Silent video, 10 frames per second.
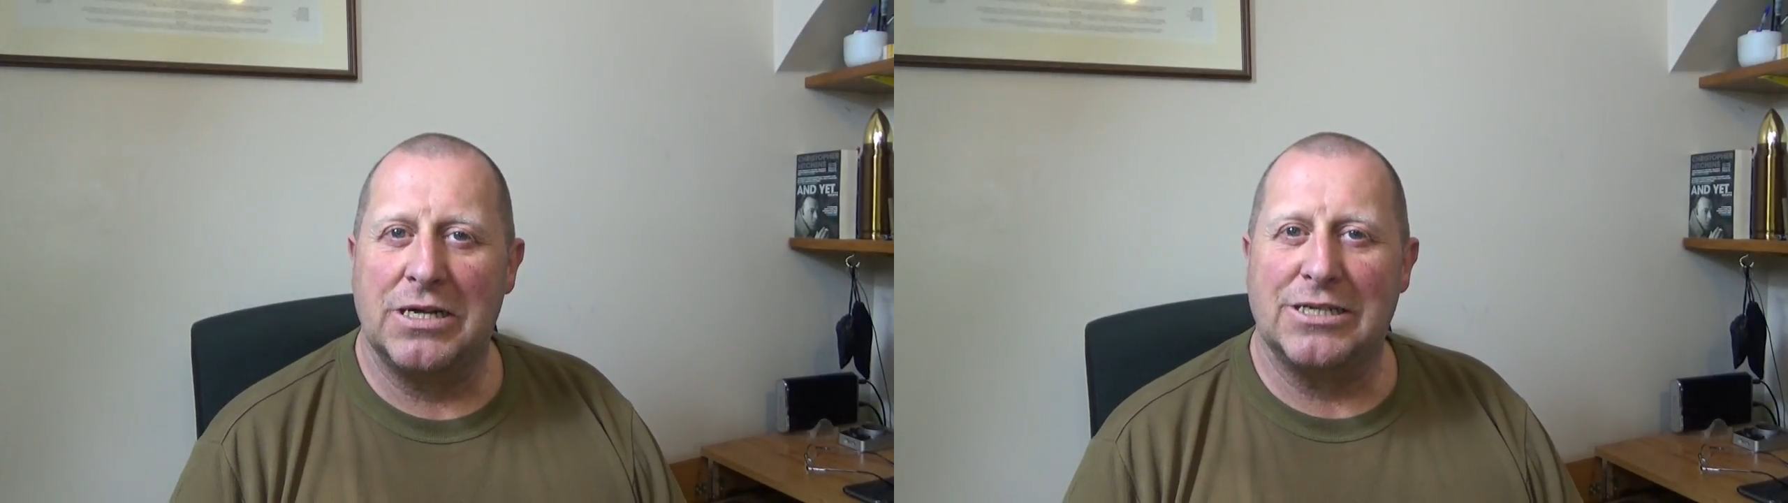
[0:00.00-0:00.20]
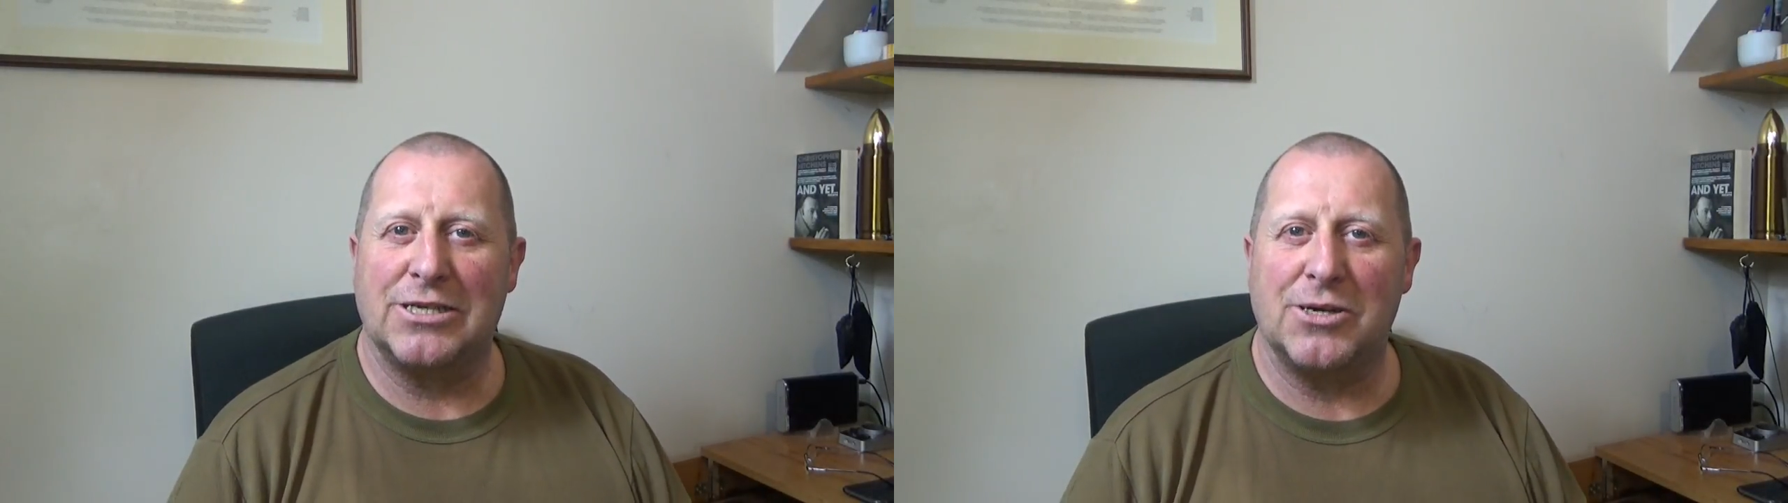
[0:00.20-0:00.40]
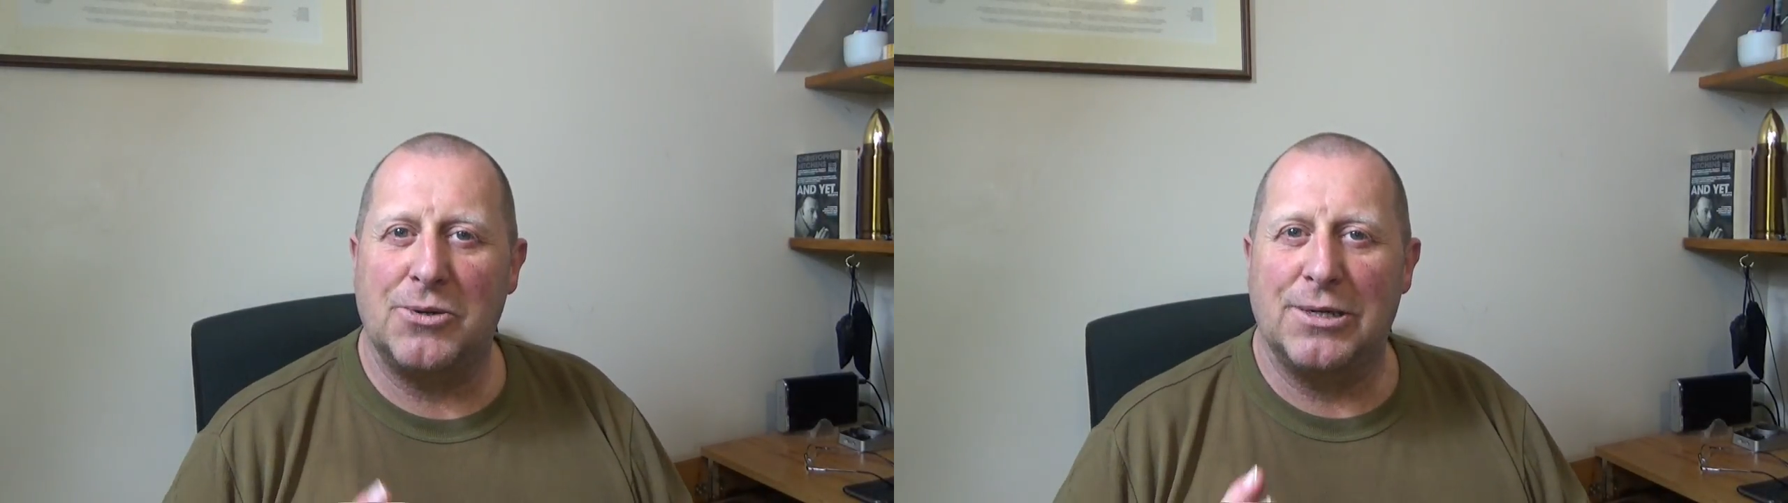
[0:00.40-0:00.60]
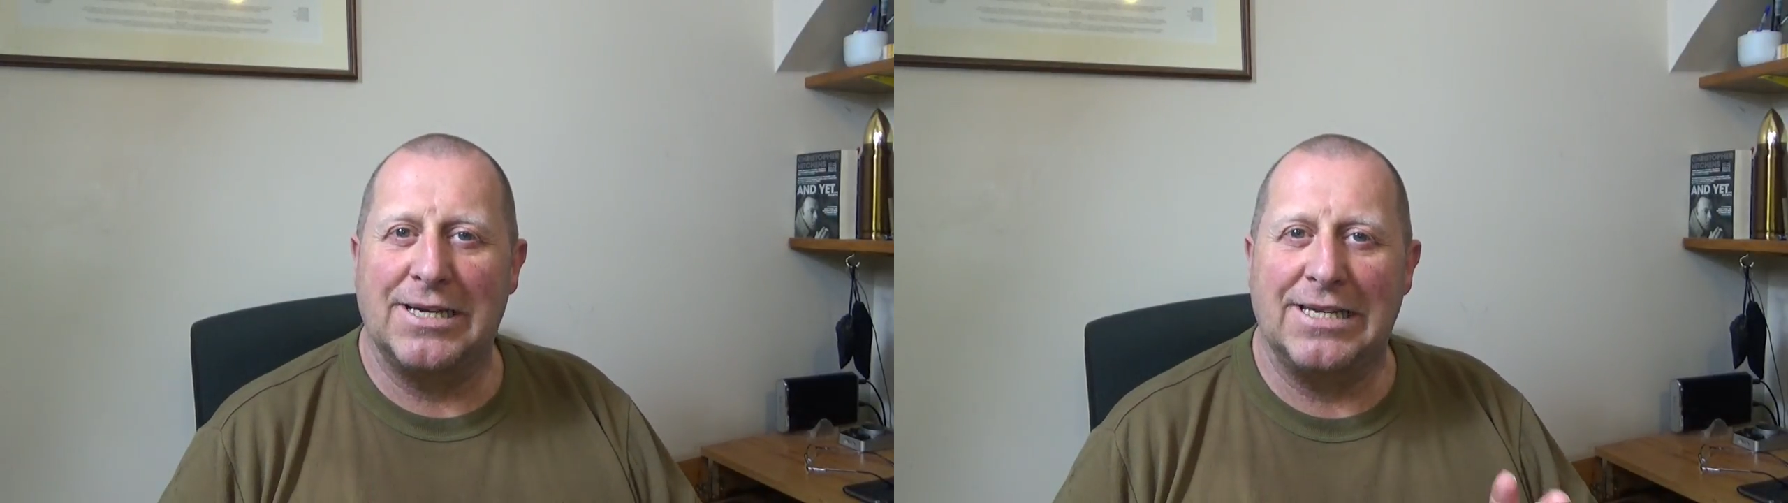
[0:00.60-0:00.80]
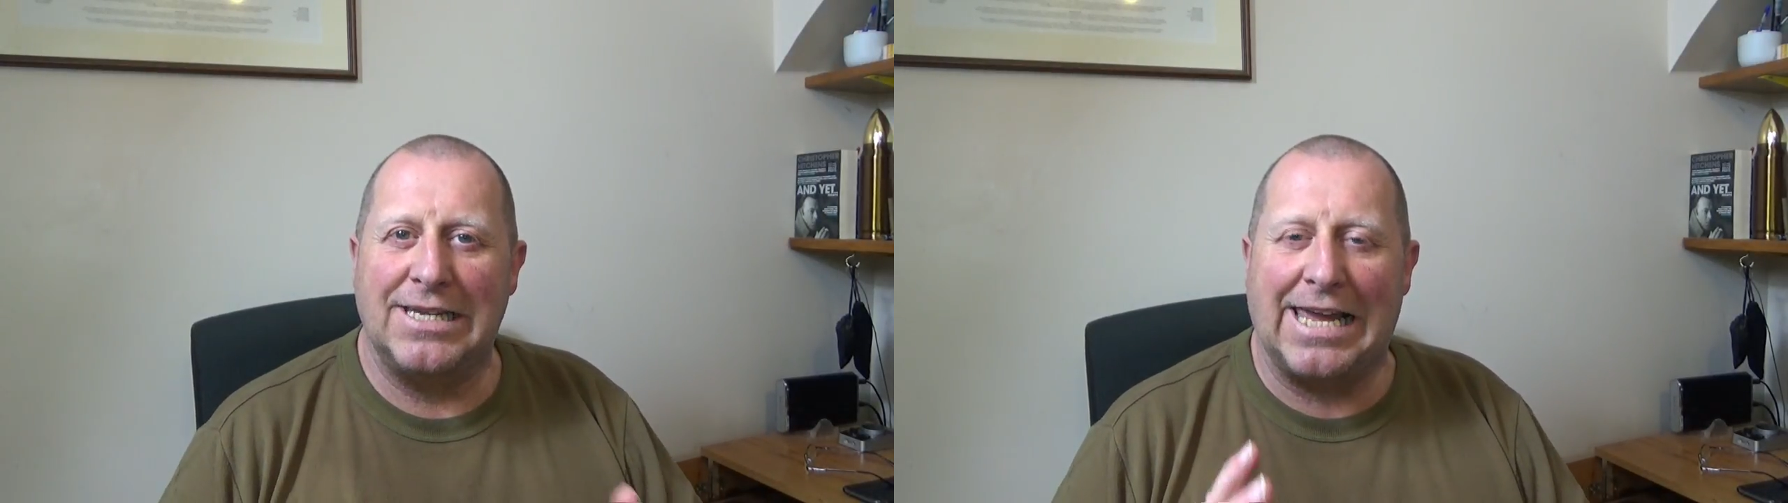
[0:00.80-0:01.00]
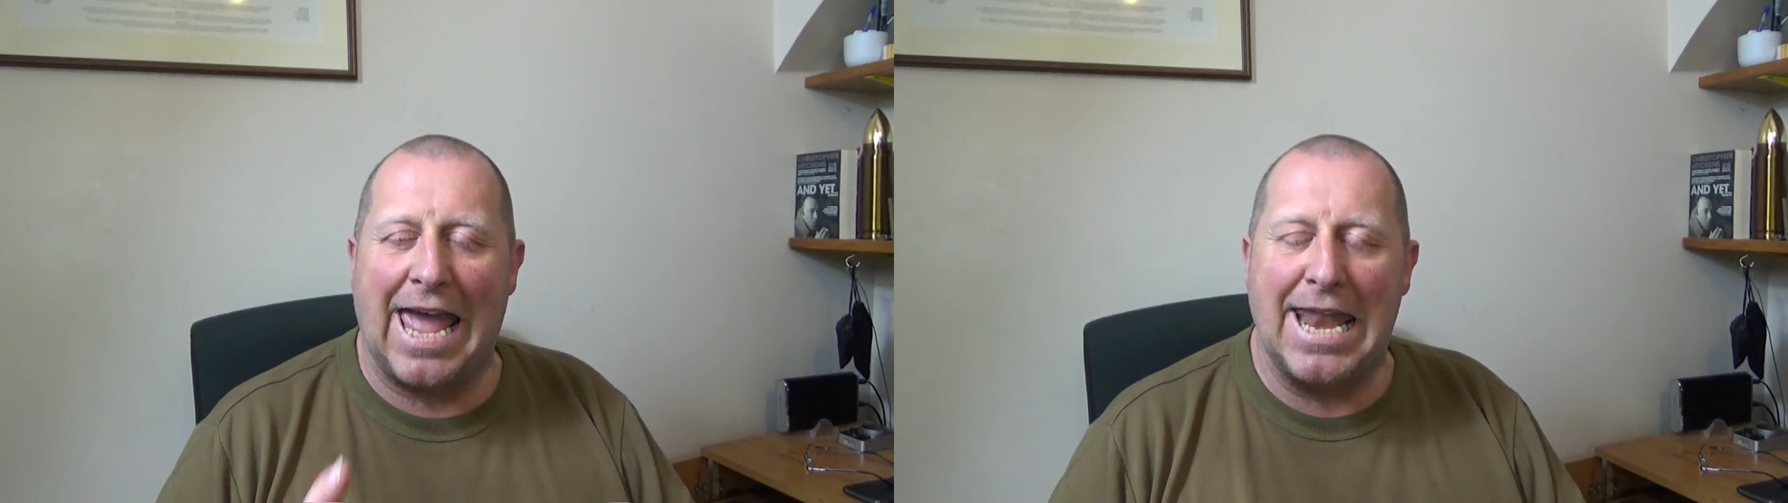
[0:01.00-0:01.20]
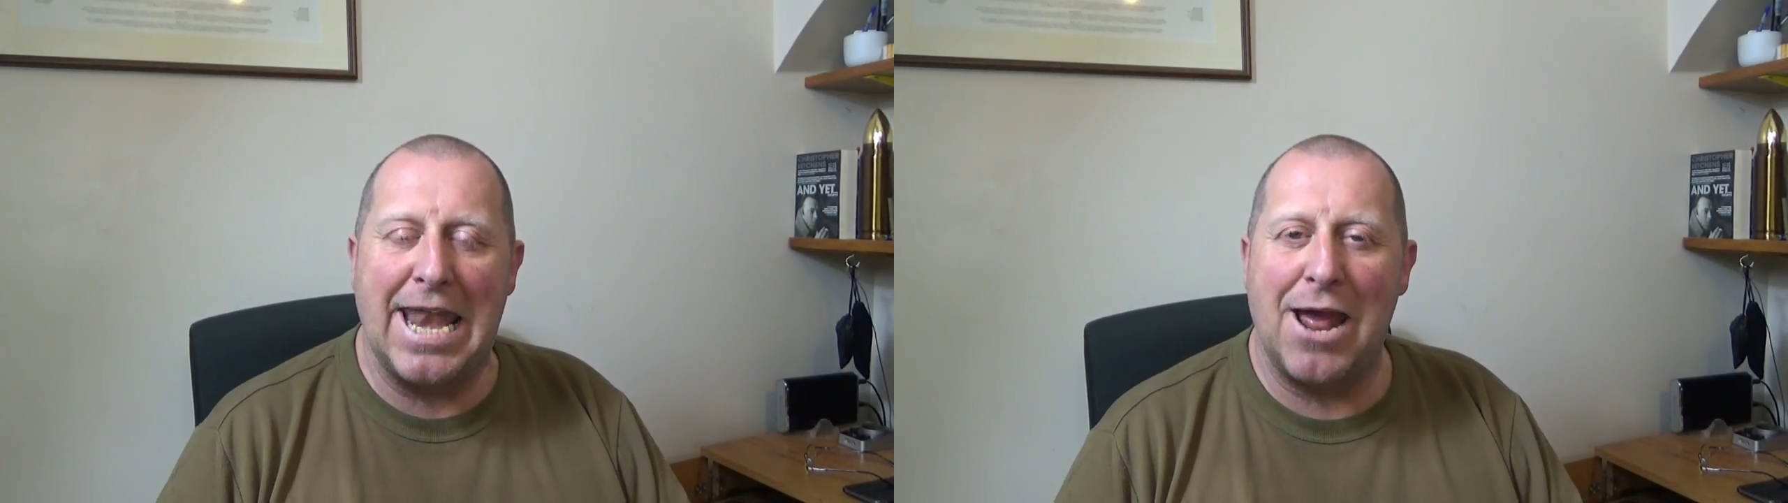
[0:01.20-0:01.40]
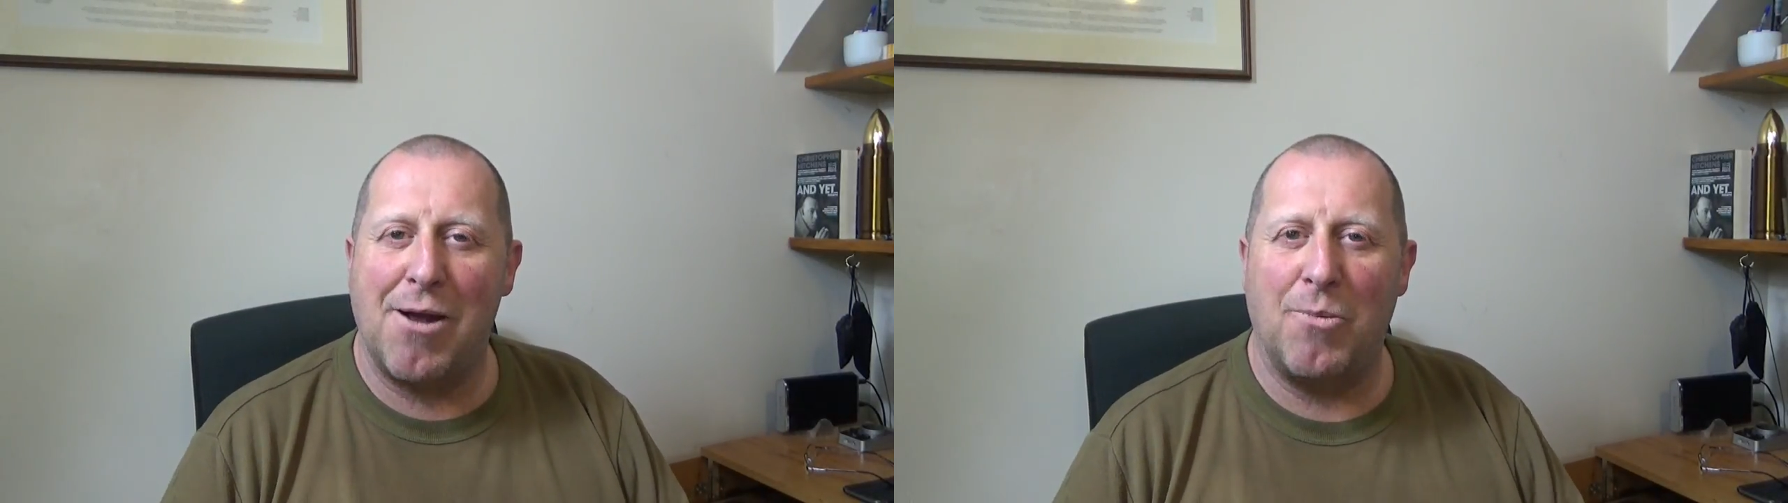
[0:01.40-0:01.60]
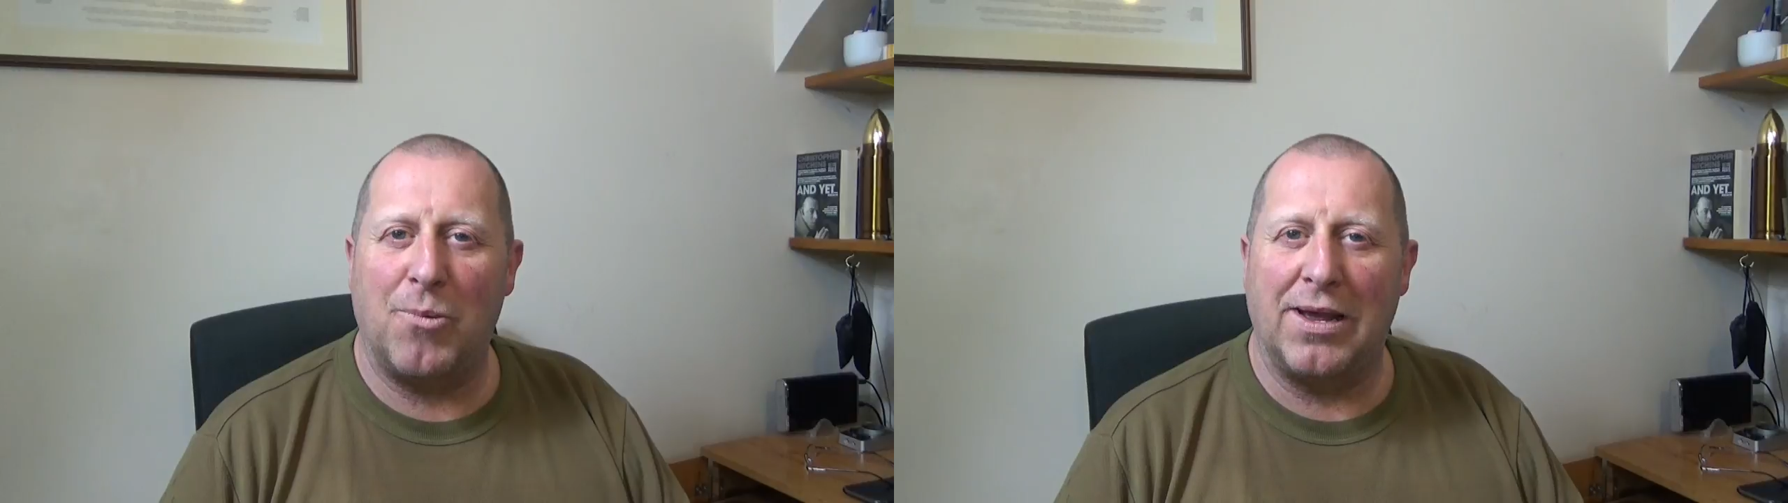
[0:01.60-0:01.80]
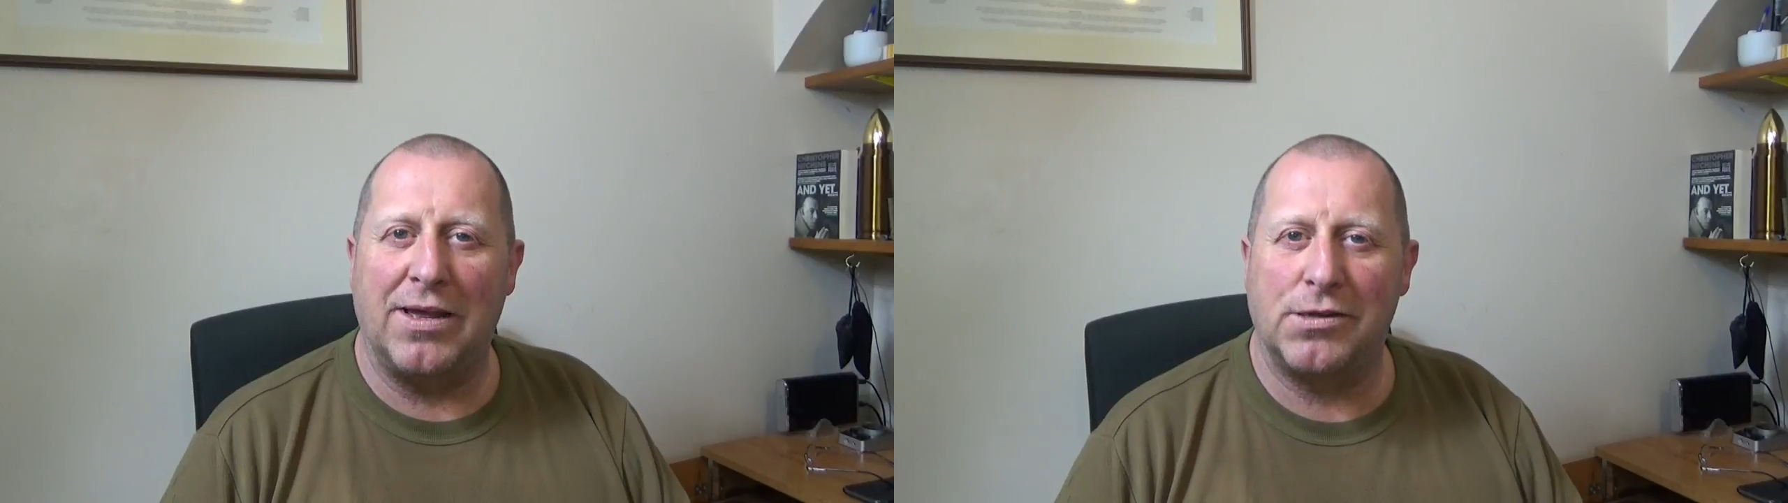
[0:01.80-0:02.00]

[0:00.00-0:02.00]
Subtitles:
So you're getting there, aren't we?